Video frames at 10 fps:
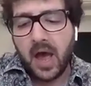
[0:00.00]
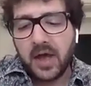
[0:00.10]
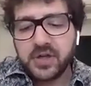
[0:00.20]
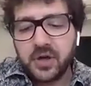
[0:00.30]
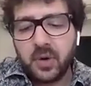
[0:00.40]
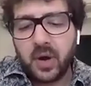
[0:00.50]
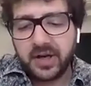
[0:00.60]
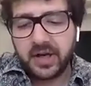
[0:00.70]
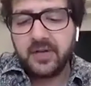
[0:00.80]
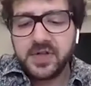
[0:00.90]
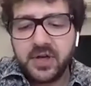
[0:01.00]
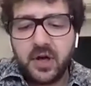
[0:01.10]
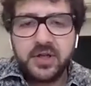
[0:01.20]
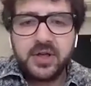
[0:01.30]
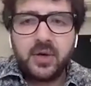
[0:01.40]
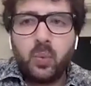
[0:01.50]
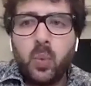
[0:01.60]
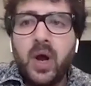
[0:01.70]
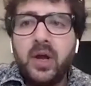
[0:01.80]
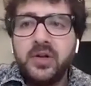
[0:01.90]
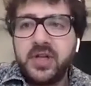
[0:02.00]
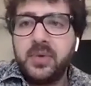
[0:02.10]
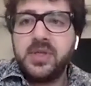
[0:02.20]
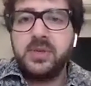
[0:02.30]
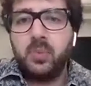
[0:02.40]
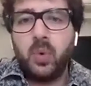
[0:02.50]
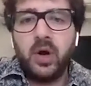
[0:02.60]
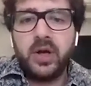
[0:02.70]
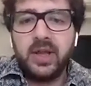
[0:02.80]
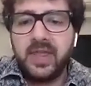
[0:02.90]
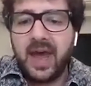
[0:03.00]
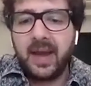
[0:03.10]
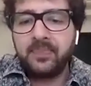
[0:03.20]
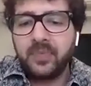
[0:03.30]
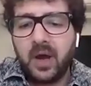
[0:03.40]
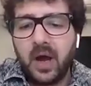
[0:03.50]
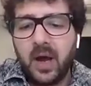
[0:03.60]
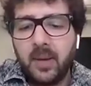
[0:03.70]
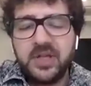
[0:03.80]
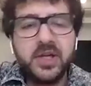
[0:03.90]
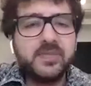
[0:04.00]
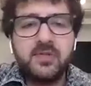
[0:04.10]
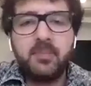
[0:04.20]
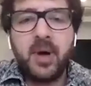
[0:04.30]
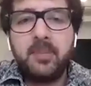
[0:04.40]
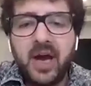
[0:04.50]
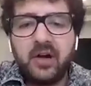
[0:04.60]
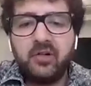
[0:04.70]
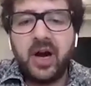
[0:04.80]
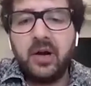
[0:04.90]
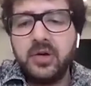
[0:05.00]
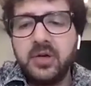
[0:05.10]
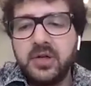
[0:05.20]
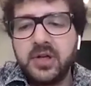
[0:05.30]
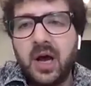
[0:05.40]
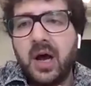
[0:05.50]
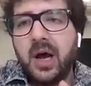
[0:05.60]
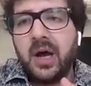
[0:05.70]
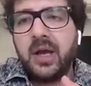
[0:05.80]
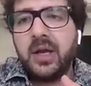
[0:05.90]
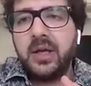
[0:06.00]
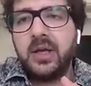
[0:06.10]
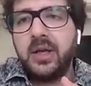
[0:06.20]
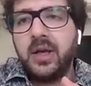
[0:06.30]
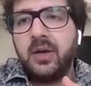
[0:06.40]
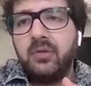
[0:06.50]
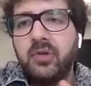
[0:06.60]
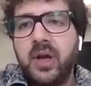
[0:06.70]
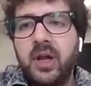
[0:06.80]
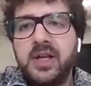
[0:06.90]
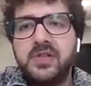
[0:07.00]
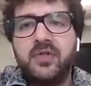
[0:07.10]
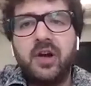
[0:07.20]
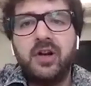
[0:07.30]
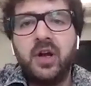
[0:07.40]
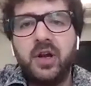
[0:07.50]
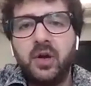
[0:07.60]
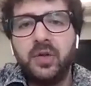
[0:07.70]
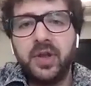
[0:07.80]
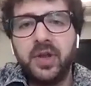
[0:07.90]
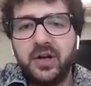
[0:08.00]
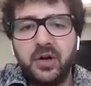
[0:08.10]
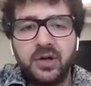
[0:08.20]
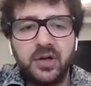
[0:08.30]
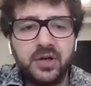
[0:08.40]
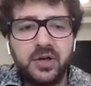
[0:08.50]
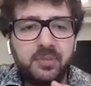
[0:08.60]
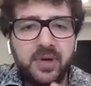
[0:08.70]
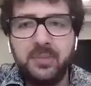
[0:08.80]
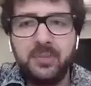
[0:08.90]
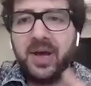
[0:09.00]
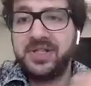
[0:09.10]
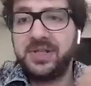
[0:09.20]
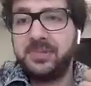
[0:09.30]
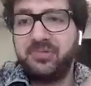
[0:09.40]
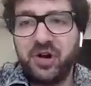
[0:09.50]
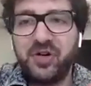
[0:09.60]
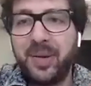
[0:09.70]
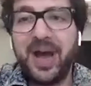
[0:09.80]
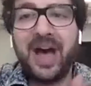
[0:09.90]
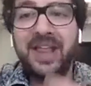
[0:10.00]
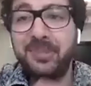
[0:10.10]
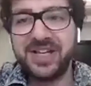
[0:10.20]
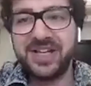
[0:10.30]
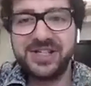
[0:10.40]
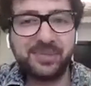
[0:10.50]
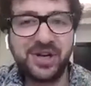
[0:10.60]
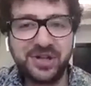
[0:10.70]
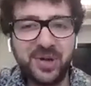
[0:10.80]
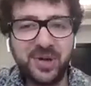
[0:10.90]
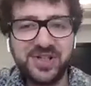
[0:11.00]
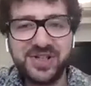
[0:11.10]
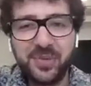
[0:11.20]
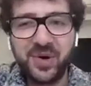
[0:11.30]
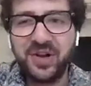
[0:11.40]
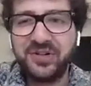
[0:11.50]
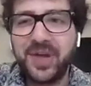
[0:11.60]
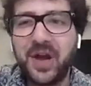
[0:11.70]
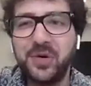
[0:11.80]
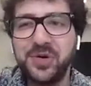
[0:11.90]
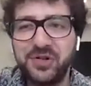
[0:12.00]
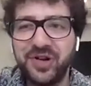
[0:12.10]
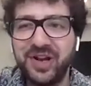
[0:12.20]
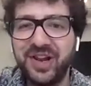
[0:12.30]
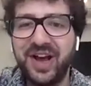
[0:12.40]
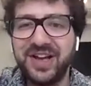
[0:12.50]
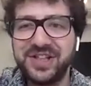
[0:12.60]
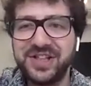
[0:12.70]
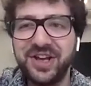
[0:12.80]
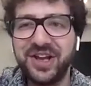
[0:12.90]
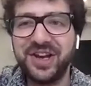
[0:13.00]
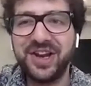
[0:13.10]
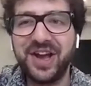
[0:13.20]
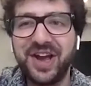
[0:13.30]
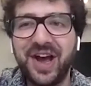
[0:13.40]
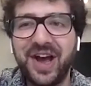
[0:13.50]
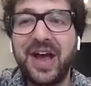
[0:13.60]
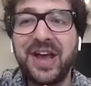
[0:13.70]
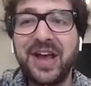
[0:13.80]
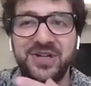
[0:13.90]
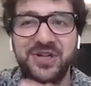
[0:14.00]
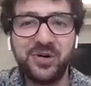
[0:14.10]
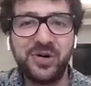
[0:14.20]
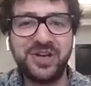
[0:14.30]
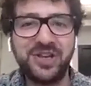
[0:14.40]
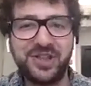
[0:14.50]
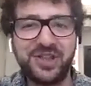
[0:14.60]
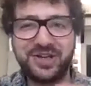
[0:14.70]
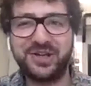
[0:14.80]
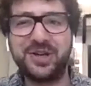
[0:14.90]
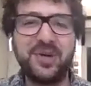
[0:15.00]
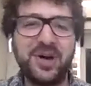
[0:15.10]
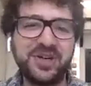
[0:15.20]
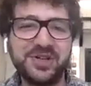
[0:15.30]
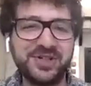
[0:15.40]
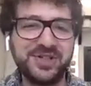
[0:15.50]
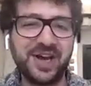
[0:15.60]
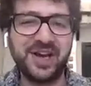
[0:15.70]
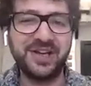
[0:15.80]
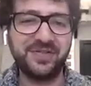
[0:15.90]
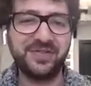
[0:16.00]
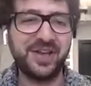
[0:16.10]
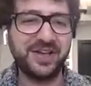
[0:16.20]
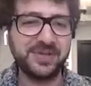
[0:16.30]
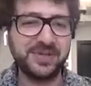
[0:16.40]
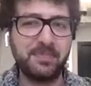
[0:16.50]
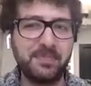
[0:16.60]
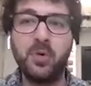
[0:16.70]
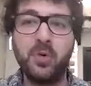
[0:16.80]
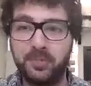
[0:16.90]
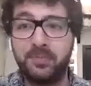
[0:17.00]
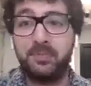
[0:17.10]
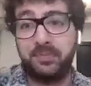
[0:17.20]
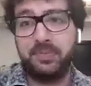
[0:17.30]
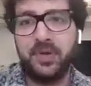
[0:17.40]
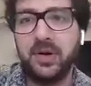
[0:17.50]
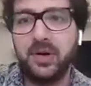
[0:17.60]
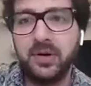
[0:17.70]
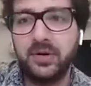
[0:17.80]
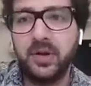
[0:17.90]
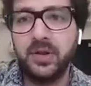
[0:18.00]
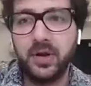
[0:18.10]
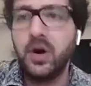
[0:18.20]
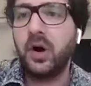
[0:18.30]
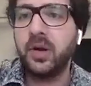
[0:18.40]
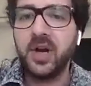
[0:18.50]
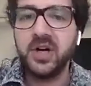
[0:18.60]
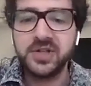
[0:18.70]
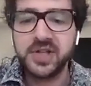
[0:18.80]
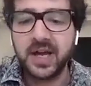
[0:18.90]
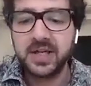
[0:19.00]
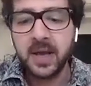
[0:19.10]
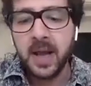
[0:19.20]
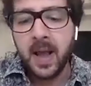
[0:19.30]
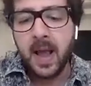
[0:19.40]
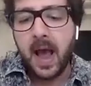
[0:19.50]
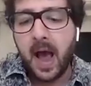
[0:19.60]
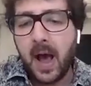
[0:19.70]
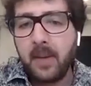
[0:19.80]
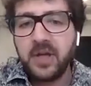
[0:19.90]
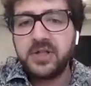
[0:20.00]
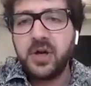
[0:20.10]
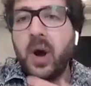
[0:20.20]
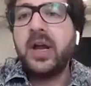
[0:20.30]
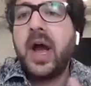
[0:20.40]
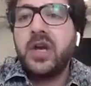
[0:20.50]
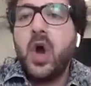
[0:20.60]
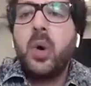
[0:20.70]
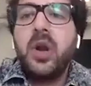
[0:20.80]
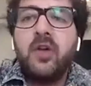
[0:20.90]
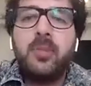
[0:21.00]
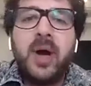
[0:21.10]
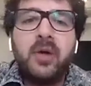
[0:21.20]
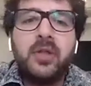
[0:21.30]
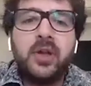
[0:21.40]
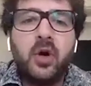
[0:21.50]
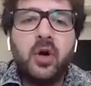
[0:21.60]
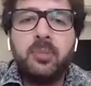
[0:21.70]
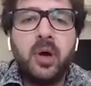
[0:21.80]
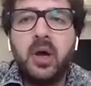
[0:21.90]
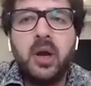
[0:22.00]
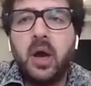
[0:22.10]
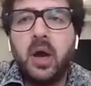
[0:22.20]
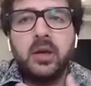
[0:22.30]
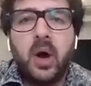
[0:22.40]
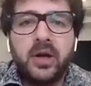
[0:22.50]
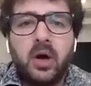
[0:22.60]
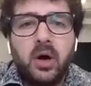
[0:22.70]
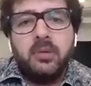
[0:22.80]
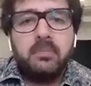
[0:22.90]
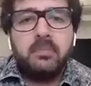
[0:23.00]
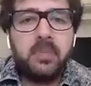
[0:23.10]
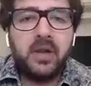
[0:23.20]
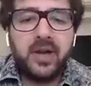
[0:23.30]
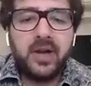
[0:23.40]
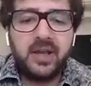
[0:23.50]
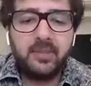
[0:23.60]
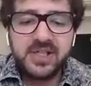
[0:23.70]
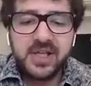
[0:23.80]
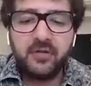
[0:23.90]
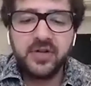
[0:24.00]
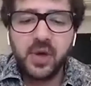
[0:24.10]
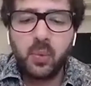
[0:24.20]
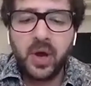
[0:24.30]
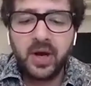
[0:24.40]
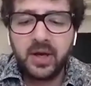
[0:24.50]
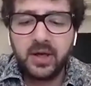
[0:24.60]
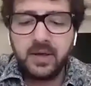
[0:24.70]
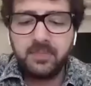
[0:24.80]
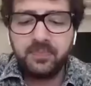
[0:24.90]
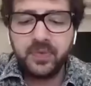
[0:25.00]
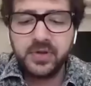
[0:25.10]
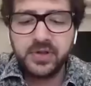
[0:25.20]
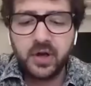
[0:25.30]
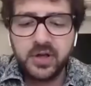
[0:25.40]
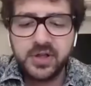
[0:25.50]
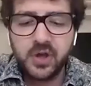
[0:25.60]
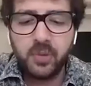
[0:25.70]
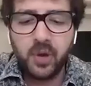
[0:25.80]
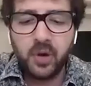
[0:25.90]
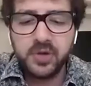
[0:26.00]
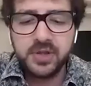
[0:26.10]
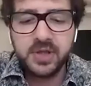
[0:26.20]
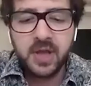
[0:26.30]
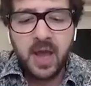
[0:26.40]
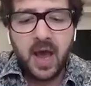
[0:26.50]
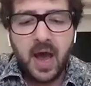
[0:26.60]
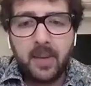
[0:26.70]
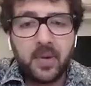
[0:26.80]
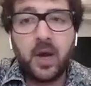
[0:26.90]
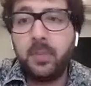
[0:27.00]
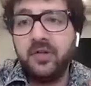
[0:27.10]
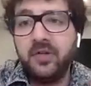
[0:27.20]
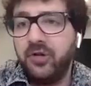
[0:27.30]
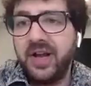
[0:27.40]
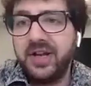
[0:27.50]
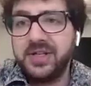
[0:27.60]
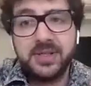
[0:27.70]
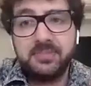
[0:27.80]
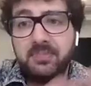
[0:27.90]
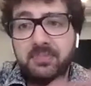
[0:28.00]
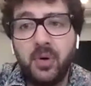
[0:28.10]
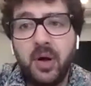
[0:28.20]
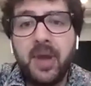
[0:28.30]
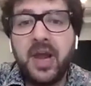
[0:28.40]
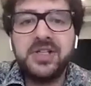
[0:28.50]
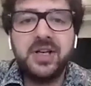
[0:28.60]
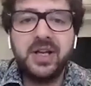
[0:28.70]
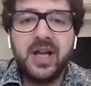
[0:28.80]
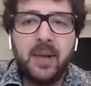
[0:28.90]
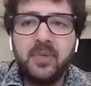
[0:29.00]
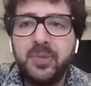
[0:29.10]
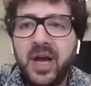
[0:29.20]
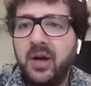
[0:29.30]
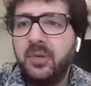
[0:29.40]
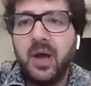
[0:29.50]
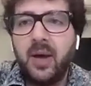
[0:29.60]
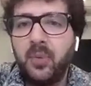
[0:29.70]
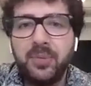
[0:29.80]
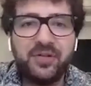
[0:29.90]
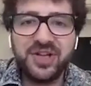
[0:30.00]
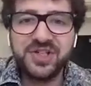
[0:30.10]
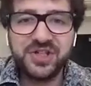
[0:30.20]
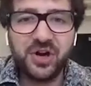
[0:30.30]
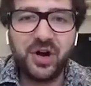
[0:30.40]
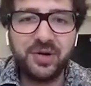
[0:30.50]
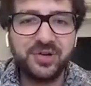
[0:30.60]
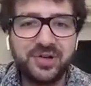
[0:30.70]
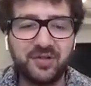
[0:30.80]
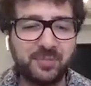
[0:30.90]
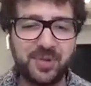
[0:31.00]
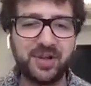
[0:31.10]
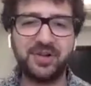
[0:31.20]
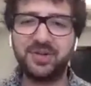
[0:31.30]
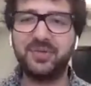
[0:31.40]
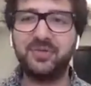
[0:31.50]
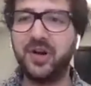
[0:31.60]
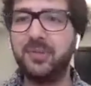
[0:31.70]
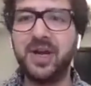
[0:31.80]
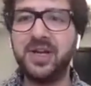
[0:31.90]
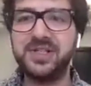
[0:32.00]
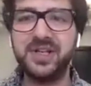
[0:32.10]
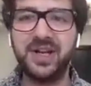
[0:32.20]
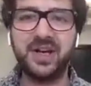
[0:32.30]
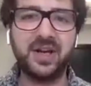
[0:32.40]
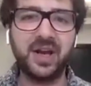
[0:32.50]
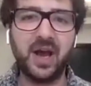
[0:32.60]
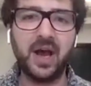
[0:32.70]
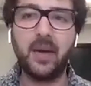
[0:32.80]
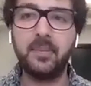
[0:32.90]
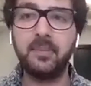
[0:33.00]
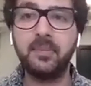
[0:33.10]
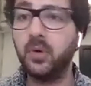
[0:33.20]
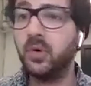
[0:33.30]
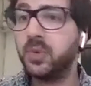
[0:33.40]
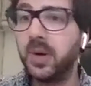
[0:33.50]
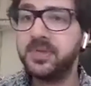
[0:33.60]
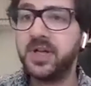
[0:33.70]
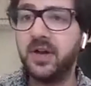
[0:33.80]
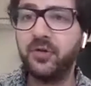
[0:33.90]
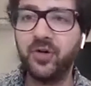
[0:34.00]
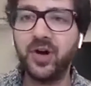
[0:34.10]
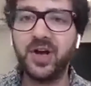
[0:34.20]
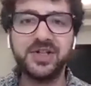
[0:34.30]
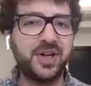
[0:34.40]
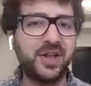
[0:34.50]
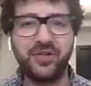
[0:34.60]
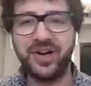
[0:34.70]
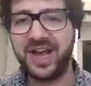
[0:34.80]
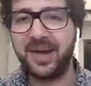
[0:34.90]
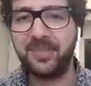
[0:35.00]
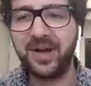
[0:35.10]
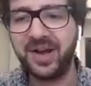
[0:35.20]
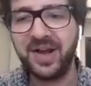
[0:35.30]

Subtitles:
And so I kind of started it whilst I was working there. In terms of my background, I realized very early on that I couldn't be the best programmer and the best commercial person in the world. I also realized that I enjoyed the commercial side of things more than the non-commercial side. Okay. And so I know enough about the code, but I can't build anything myself. And so when I started SoPost, a couple of friends amazingly helped me out. One of my friends, John, kind of built very basic launch website for us. Another friend, Emma,